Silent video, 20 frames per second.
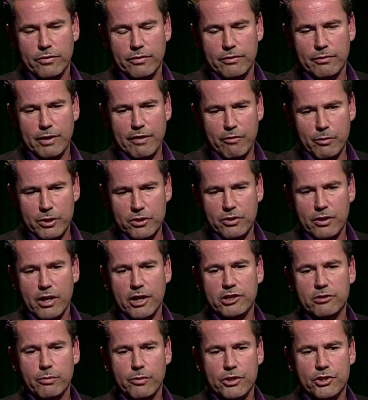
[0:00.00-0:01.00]
everyone
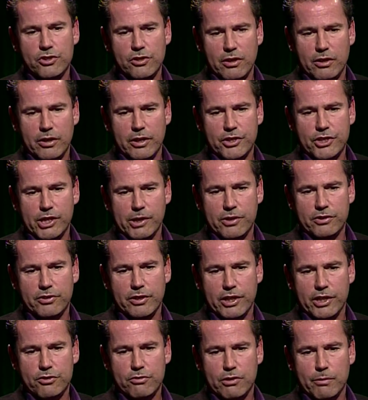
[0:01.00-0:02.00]
talks about the John Hart Generating
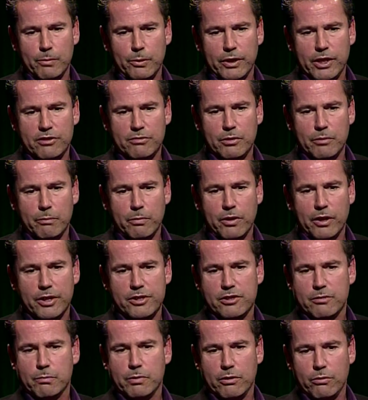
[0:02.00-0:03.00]
Station Replacement
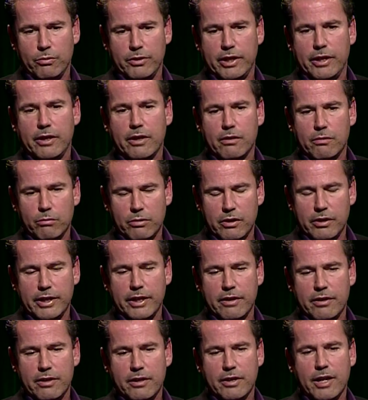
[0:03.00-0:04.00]
Project, but we're
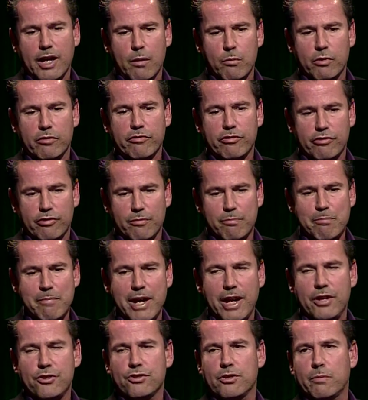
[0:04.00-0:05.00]
here in Campbell River for
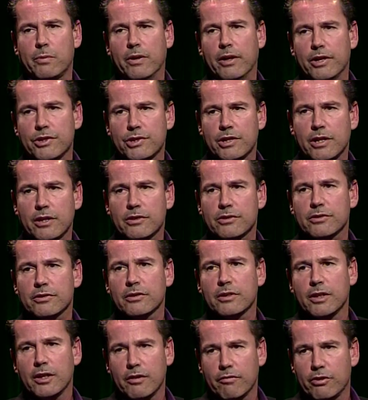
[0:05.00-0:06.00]
major projects
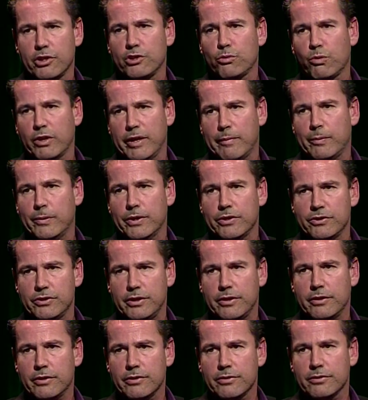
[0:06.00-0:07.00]
for 20 plus
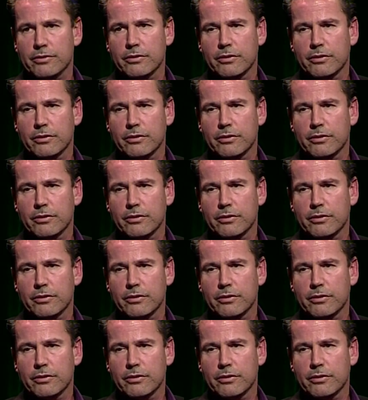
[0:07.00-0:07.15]
years.